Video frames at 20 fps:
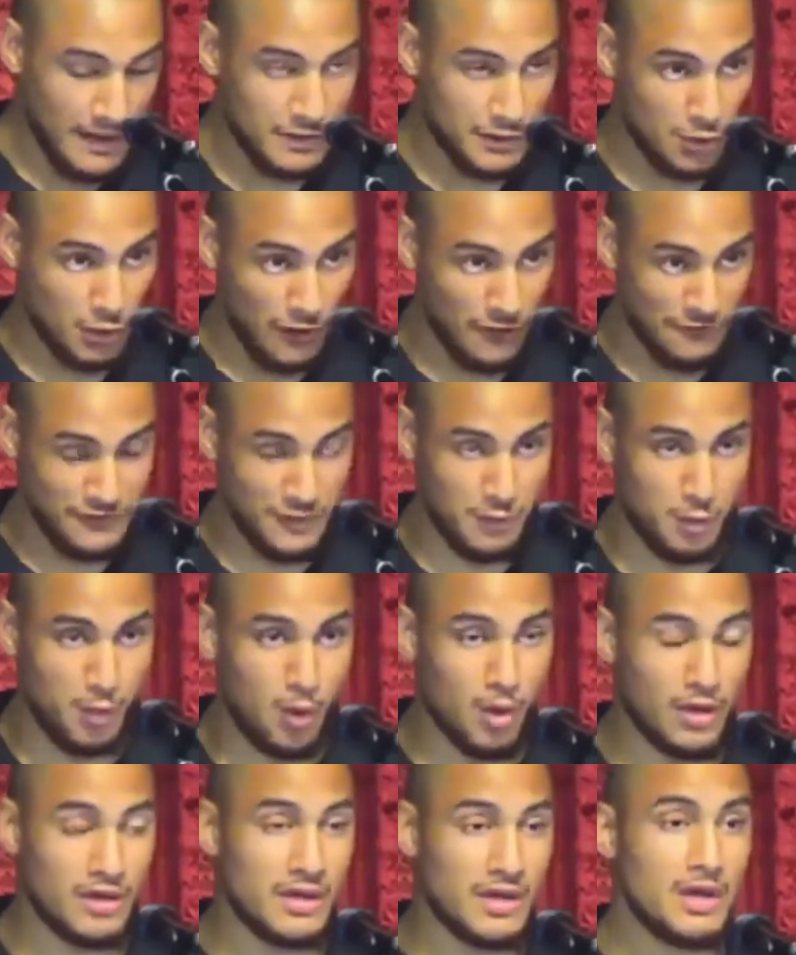often
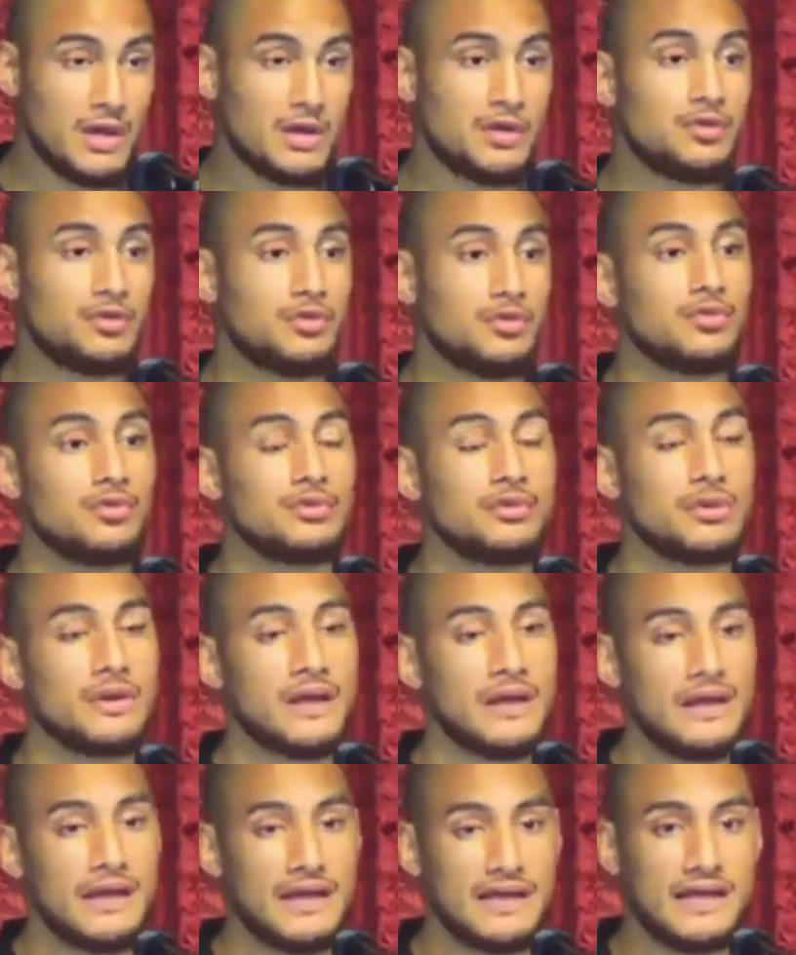walk through
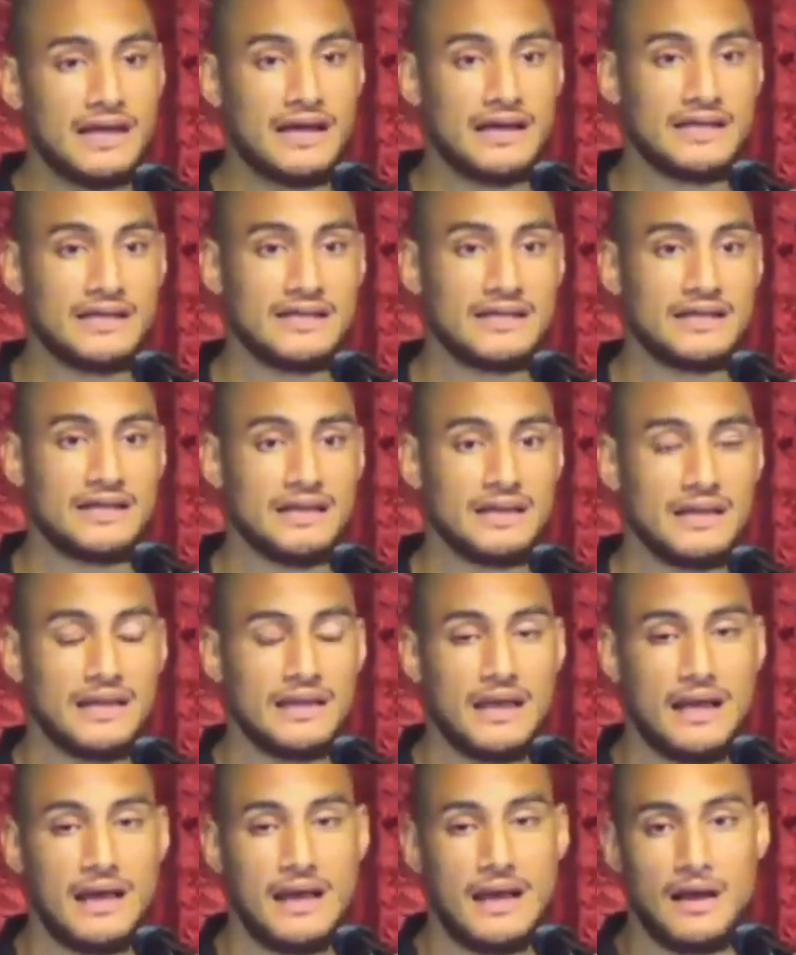a cutting,
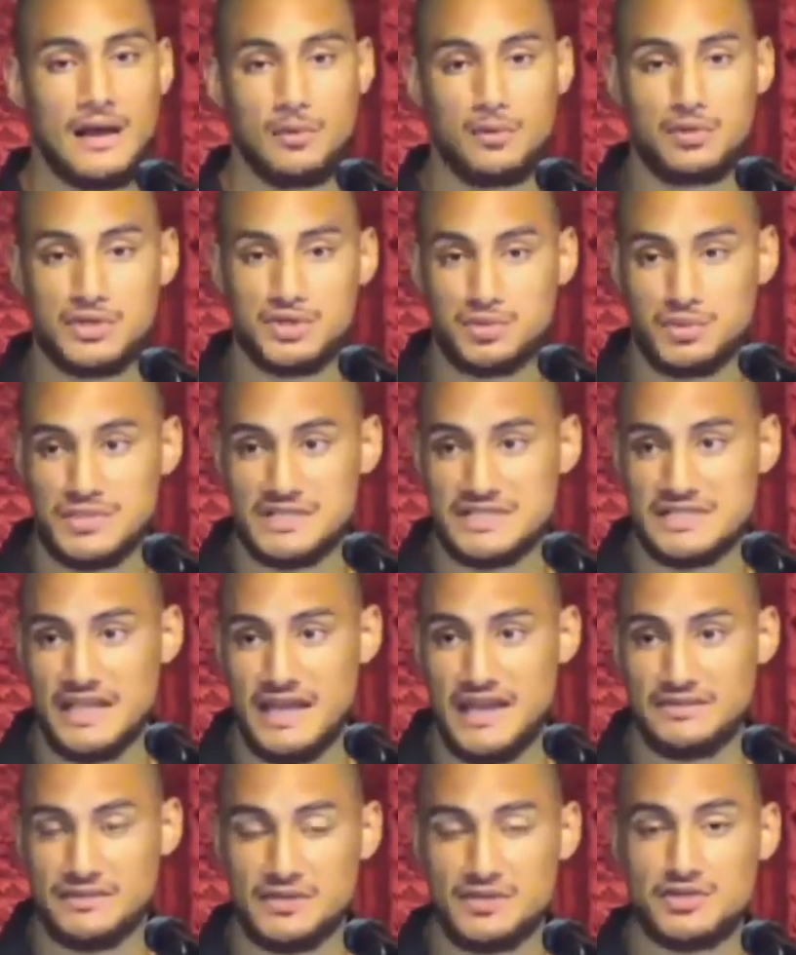which was
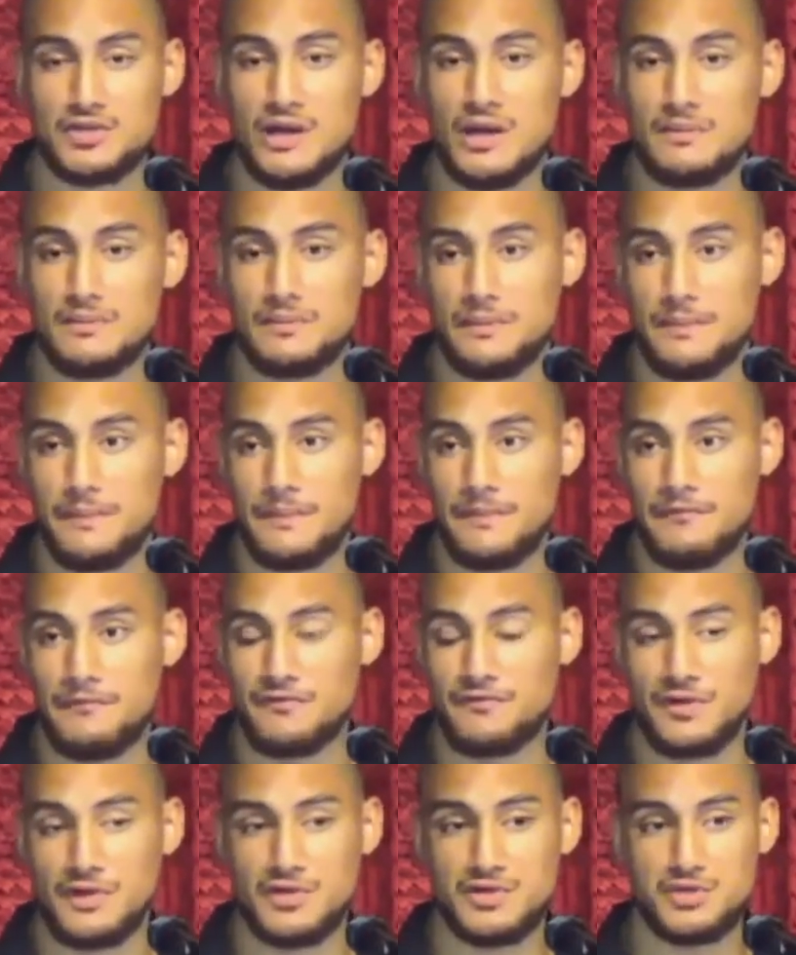at the time
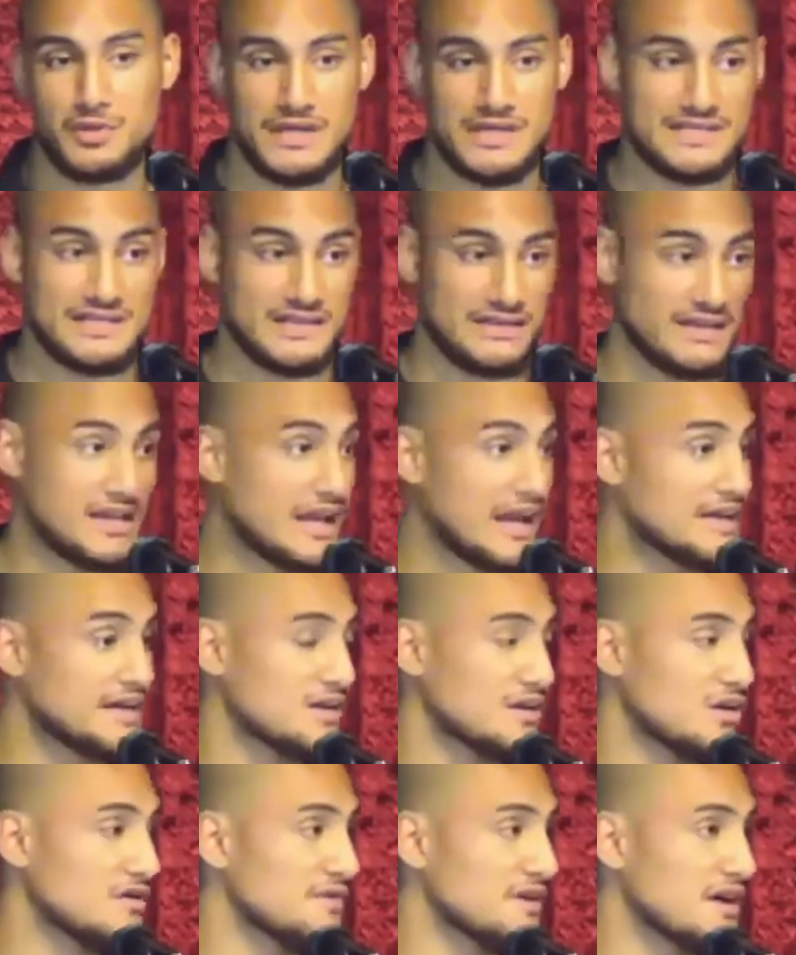referred to as the cutting
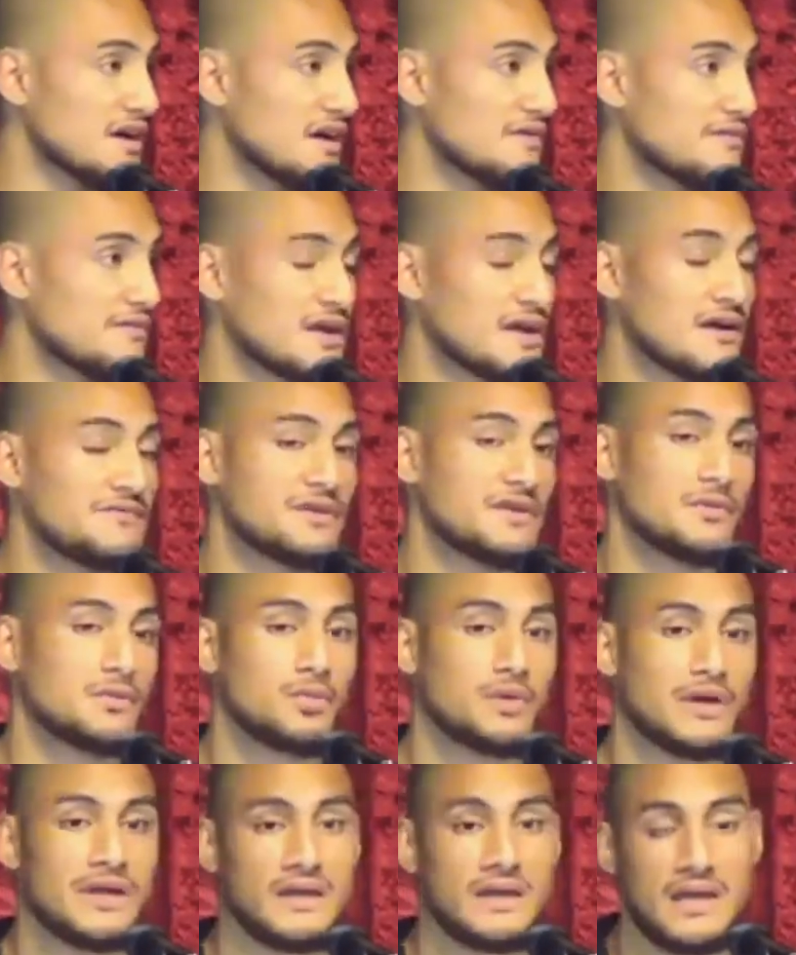of a covenant,
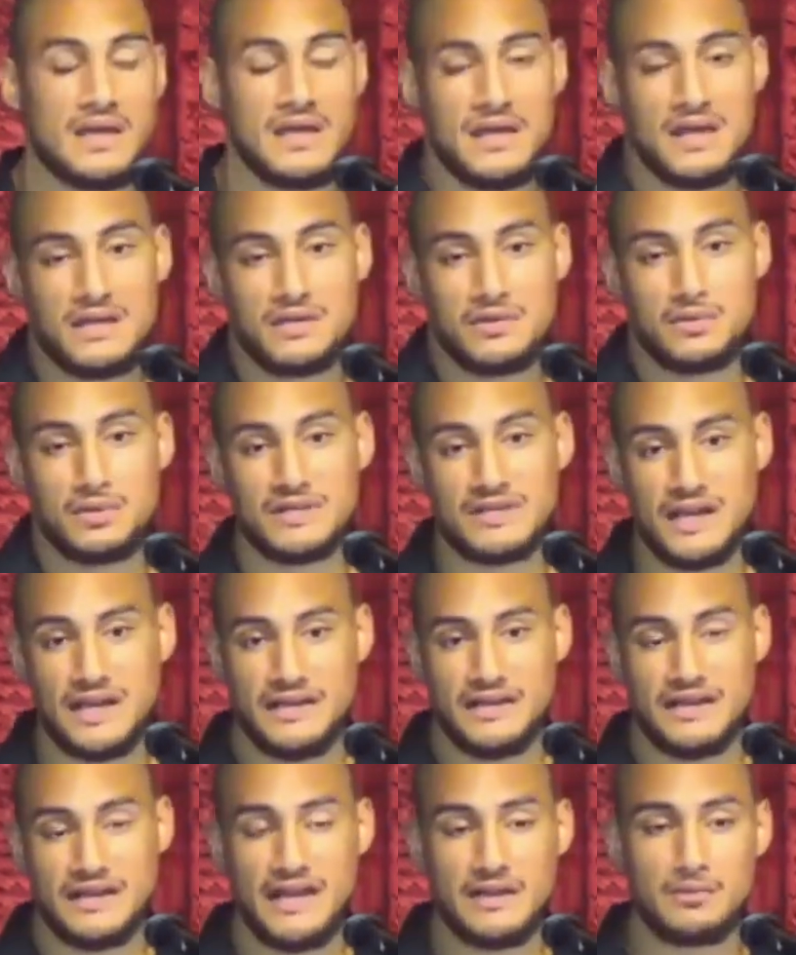where you would cut an
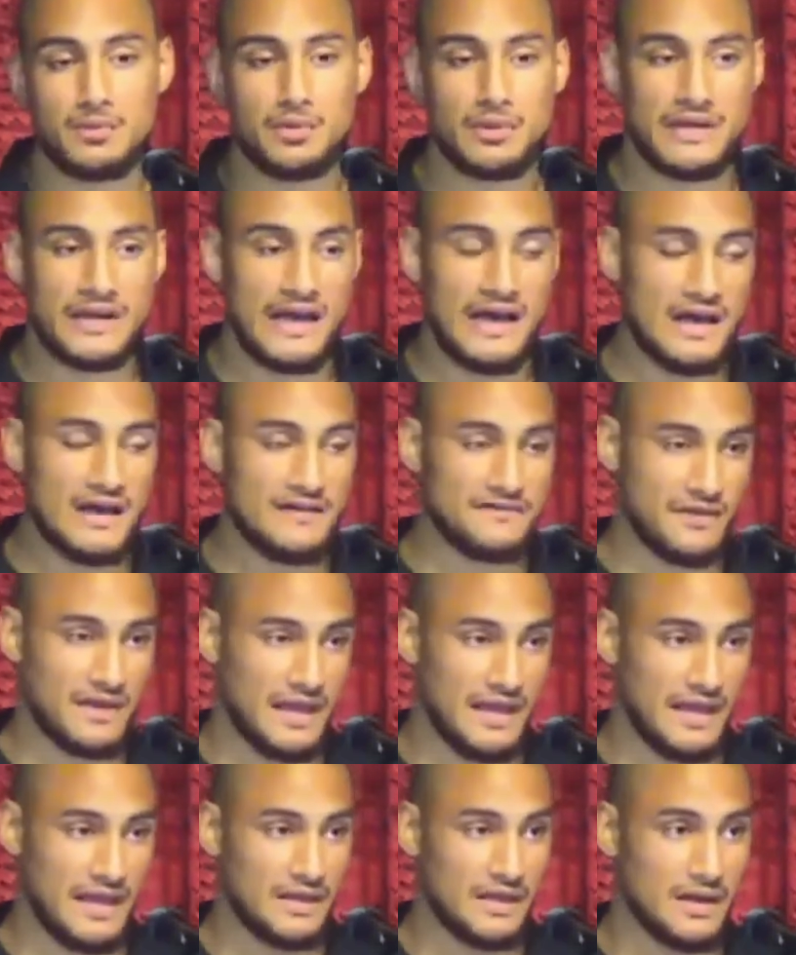animal in half
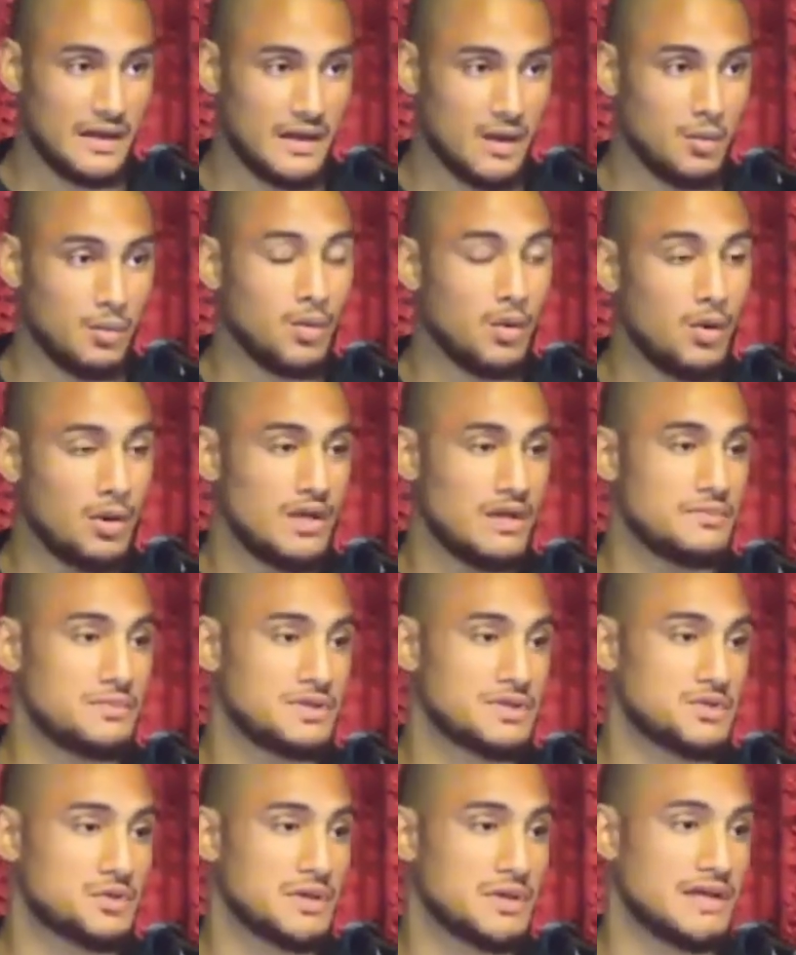and walk in
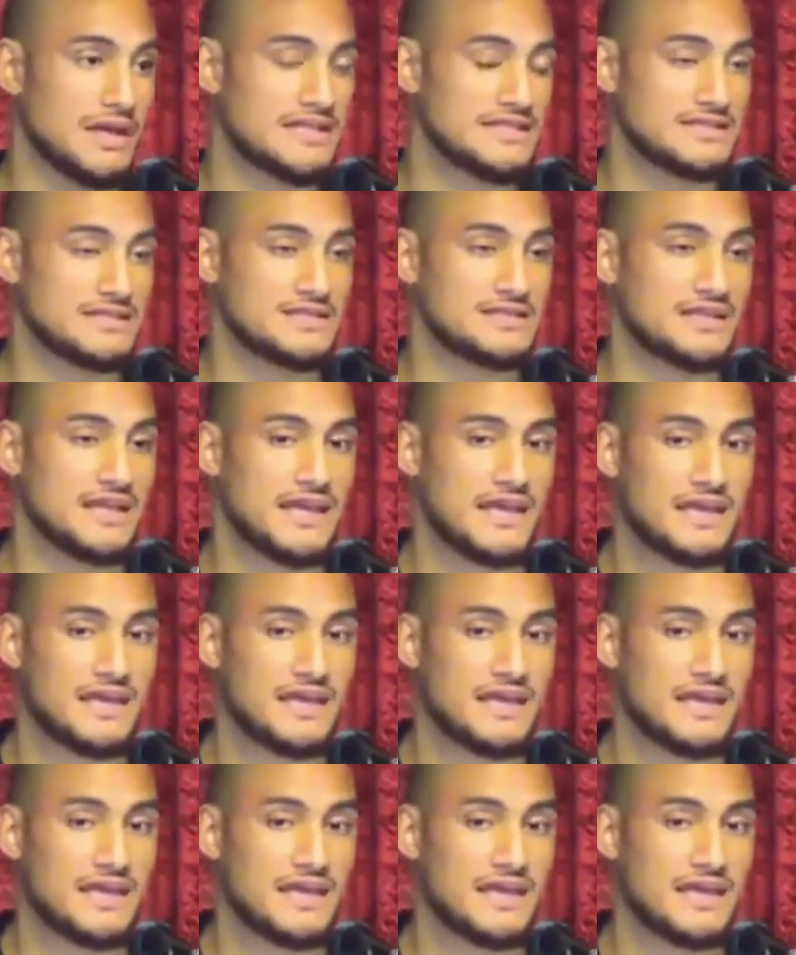between as to say,